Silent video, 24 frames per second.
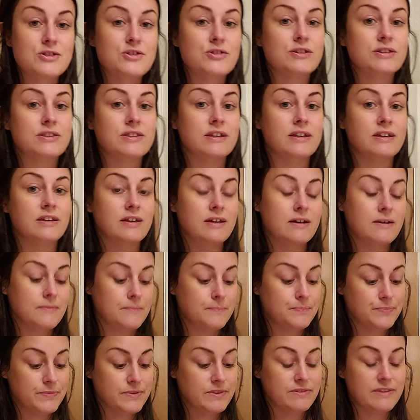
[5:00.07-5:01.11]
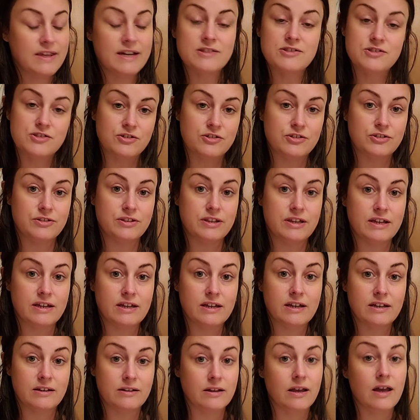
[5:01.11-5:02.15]
so I think that's a good
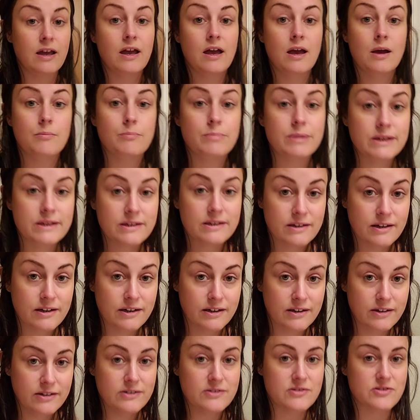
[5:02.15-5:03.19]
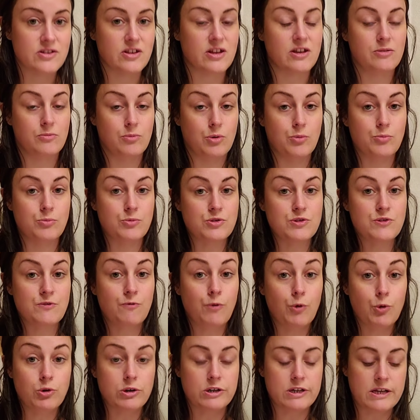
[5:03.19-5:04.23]
thing. And because I'm almost
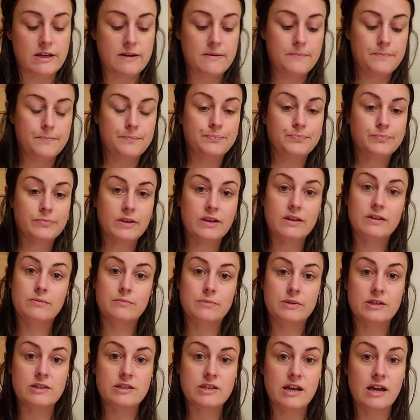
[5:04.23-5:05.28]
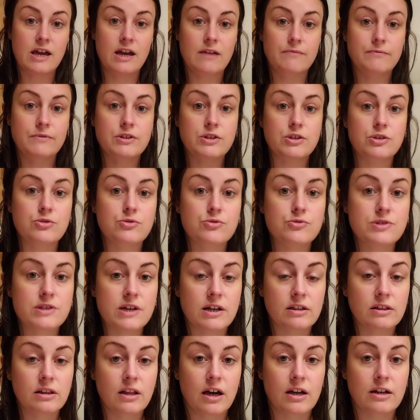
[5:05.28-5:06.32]
40, it means I have to use
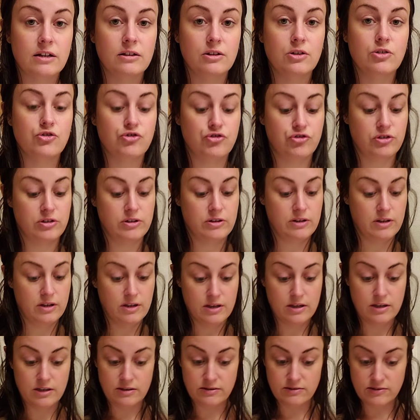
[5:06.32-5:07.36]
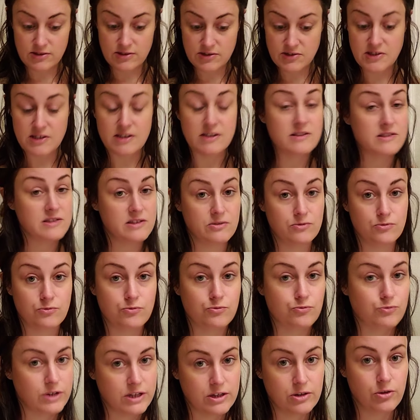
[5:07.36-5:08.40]
a lot of lotion. This isn't
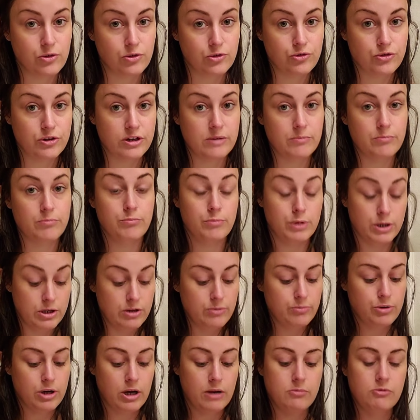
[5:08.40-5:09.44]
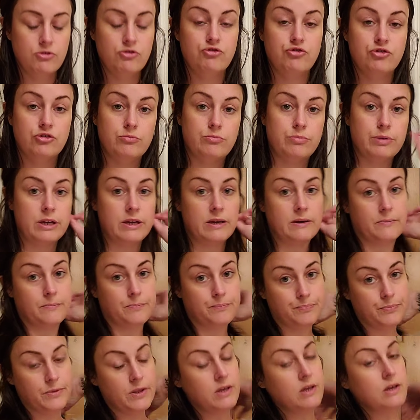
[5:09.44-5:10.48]
wrinkle cream, but it probably should be.
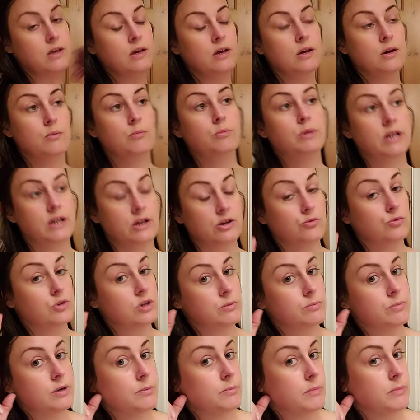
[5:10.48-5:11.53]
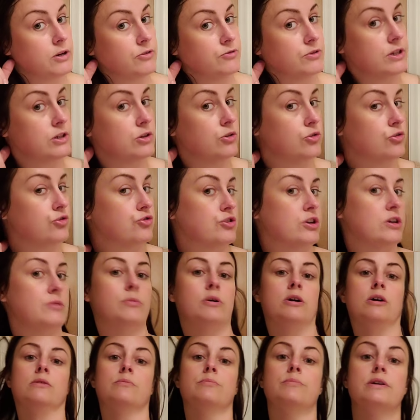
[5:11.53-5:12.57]
But I don't want to put my wrinkle cream
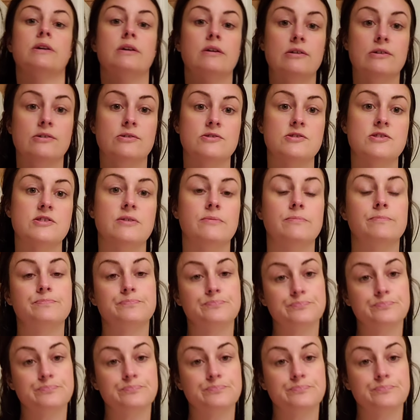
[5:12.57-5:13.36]
on because